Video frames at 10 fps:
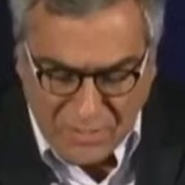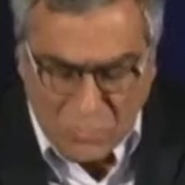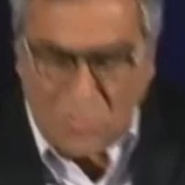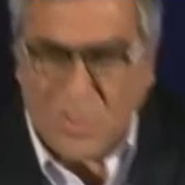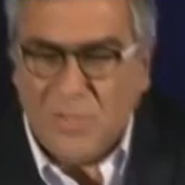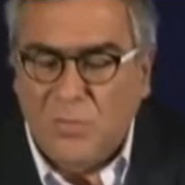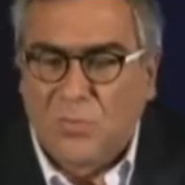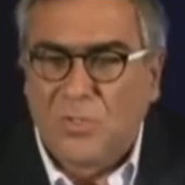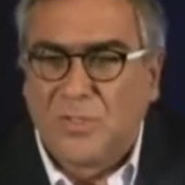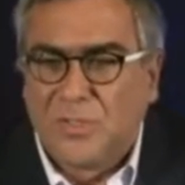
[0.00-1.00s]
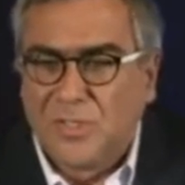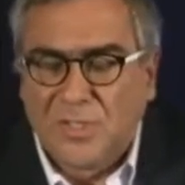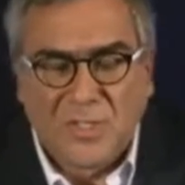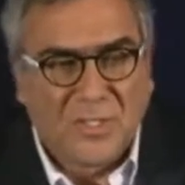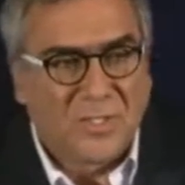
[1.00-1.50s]
and why would
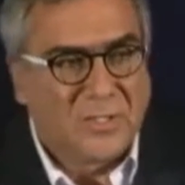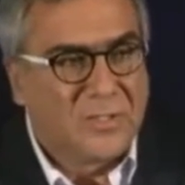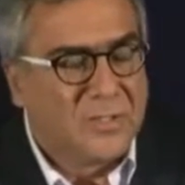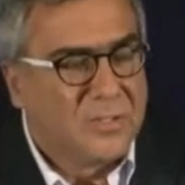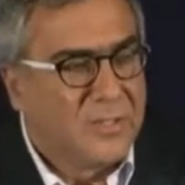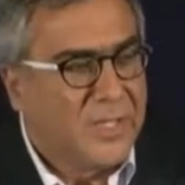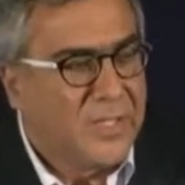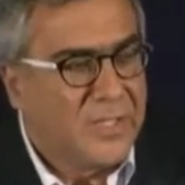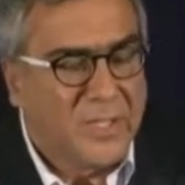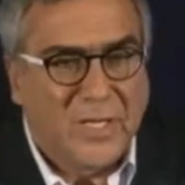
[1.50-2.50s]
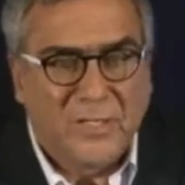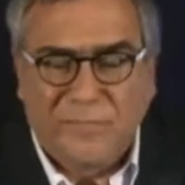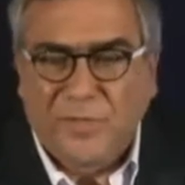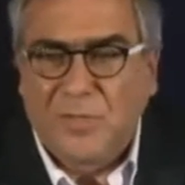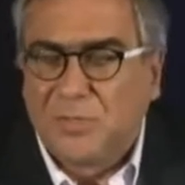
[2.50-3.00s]

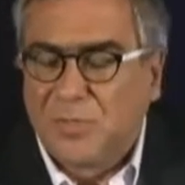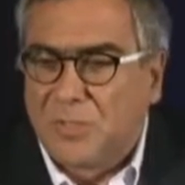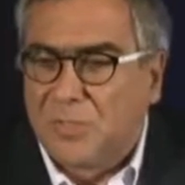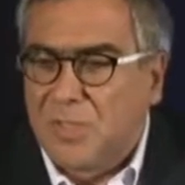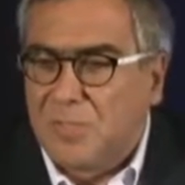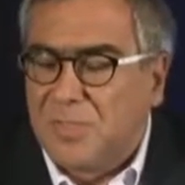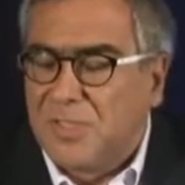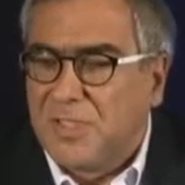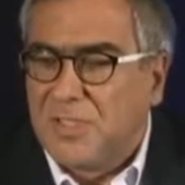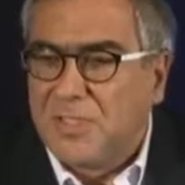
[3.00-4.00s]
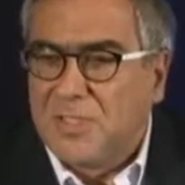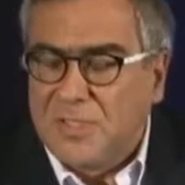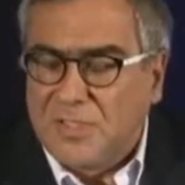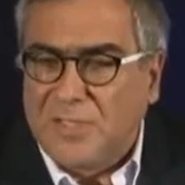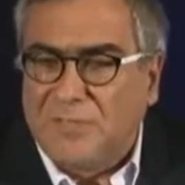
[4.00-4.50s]
a pharmaceutical company
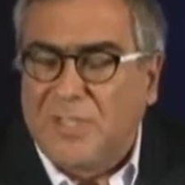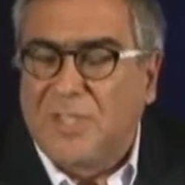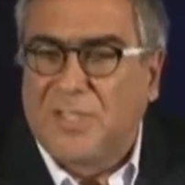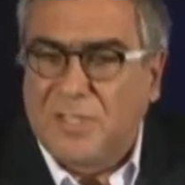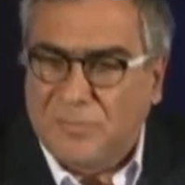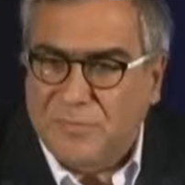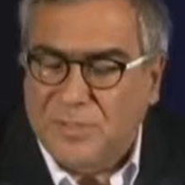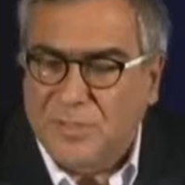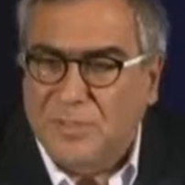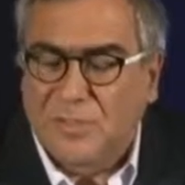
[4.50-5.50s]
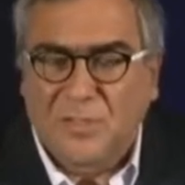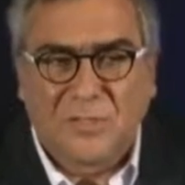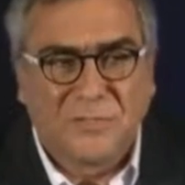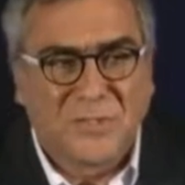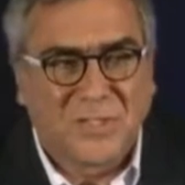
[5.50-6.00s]
give a gift
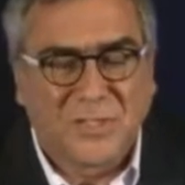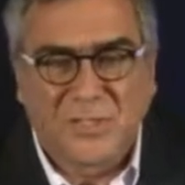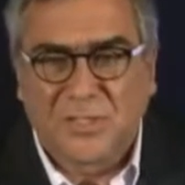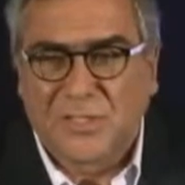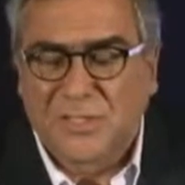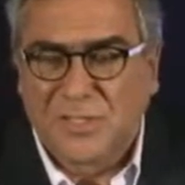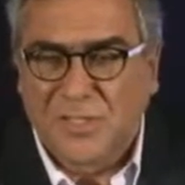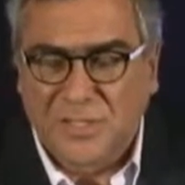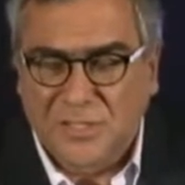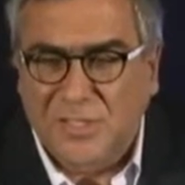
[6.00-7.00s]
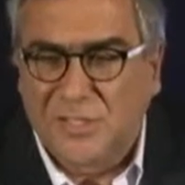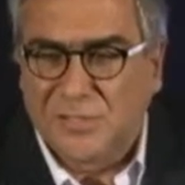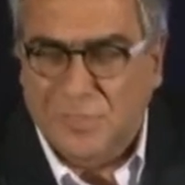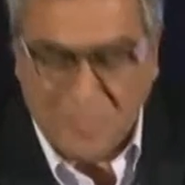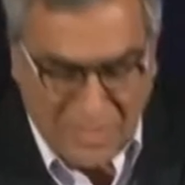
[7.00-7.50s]
of such an
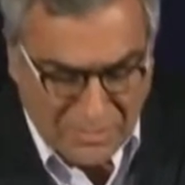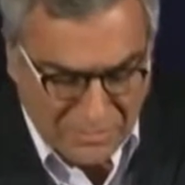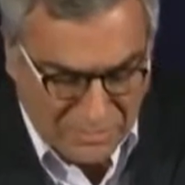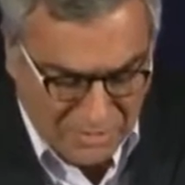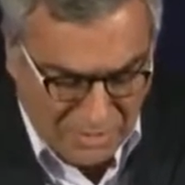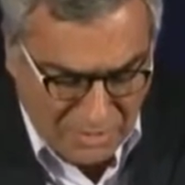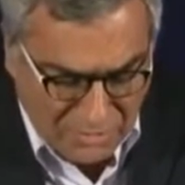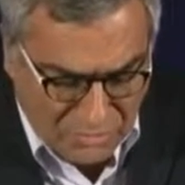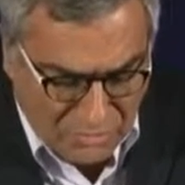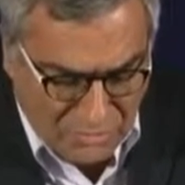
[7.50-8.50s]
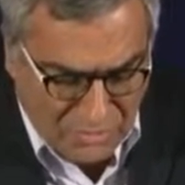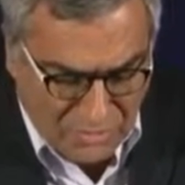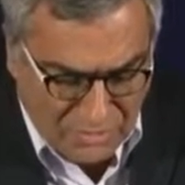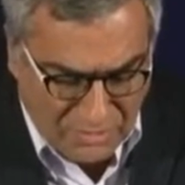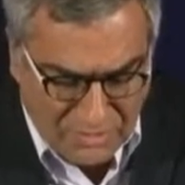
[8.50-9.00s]
extensive amount
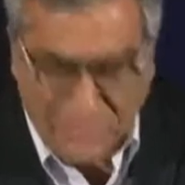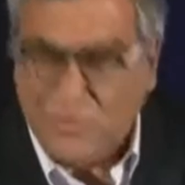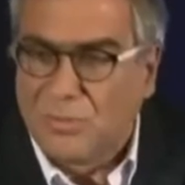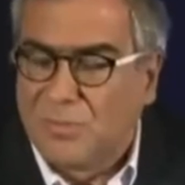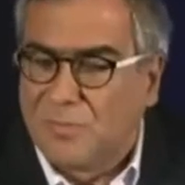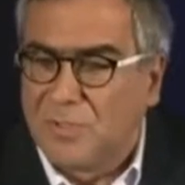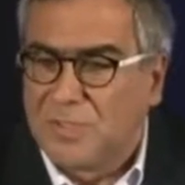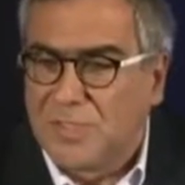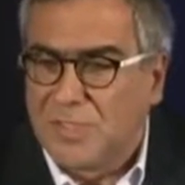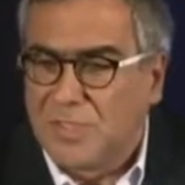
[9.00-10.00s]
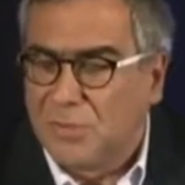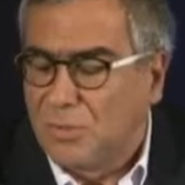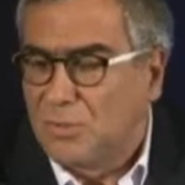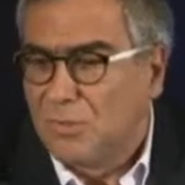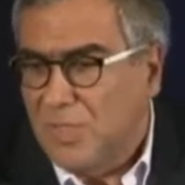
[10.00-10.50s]
to this university
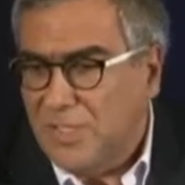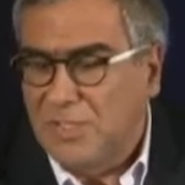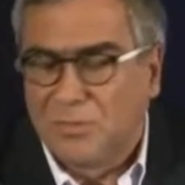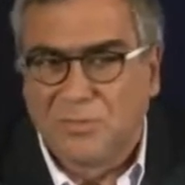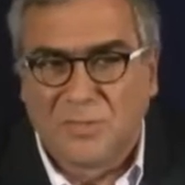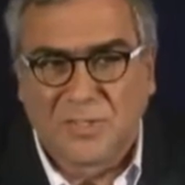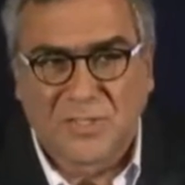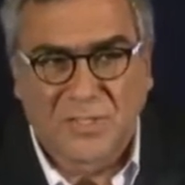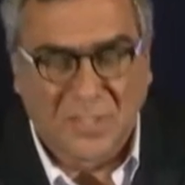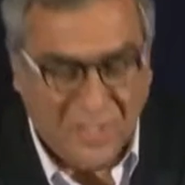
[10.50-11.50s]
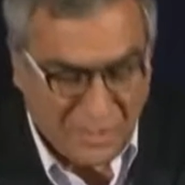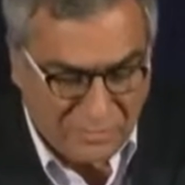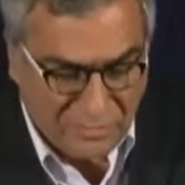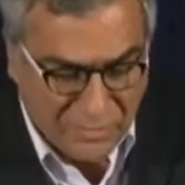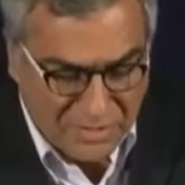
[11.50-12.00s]
or to any university
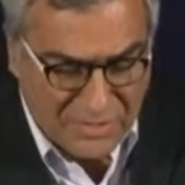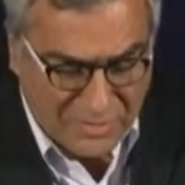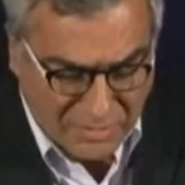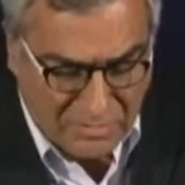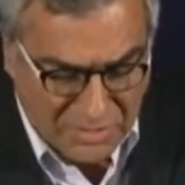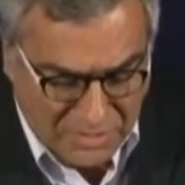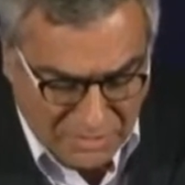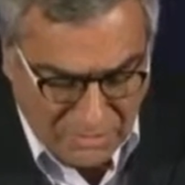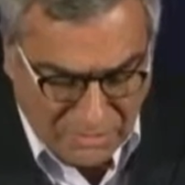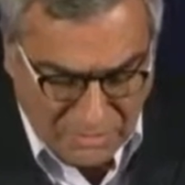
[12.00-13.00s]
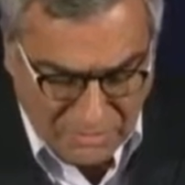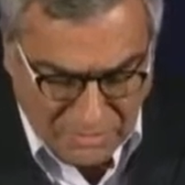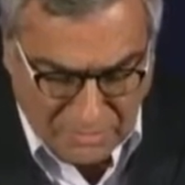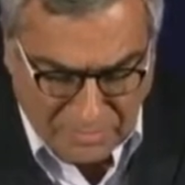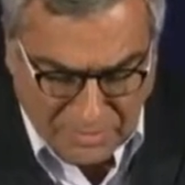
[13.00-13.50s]
for this particular
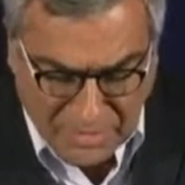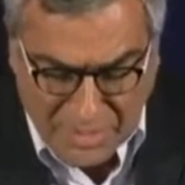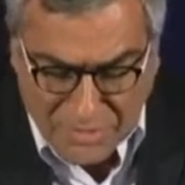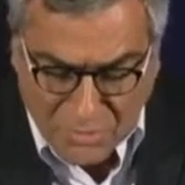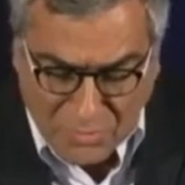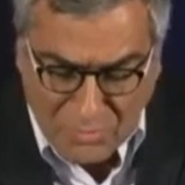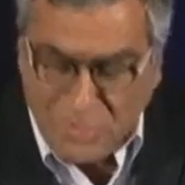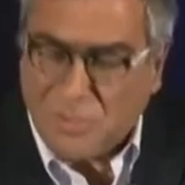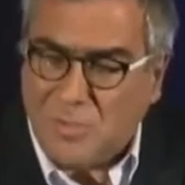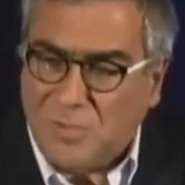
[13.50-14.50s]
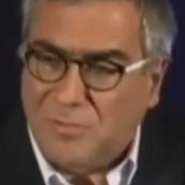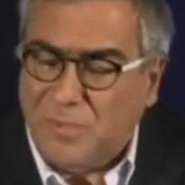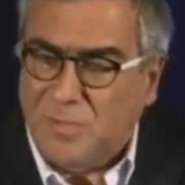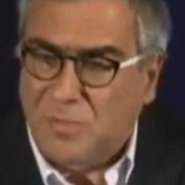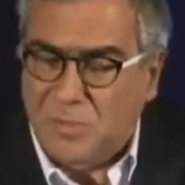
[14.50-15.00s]
topic? So when we talk about
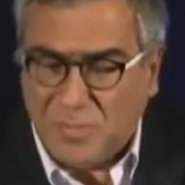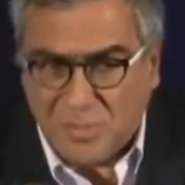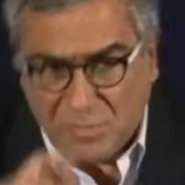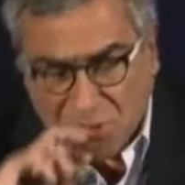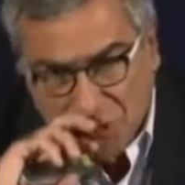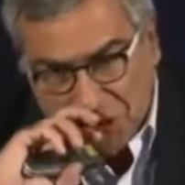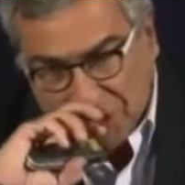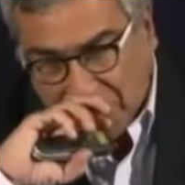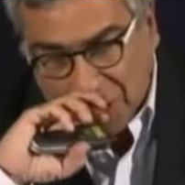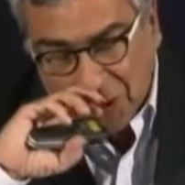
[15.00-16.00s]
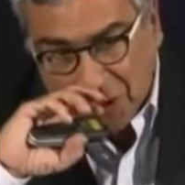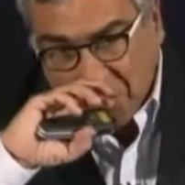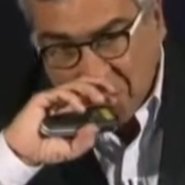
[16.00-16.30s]
pharmacoepidemiology,